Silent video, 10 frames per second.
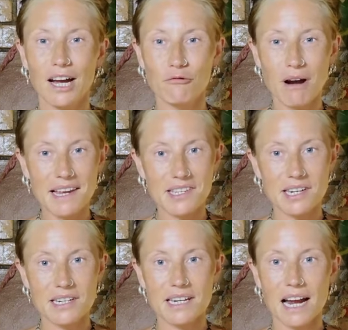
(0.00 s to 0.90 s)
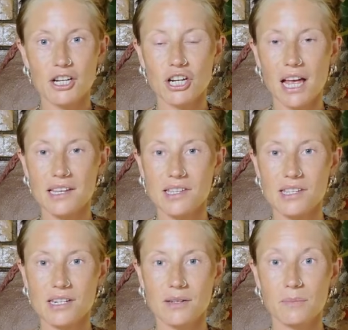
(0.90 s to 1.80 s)
rest and
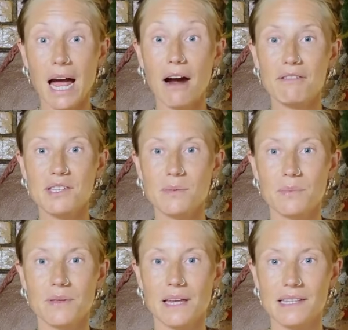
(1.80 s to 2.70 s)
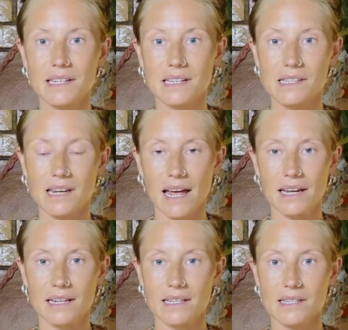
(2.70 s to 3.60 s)
digest parasympathetic
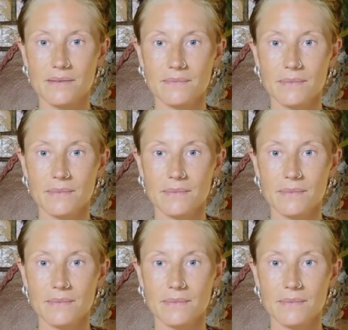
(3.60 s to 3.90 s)
state.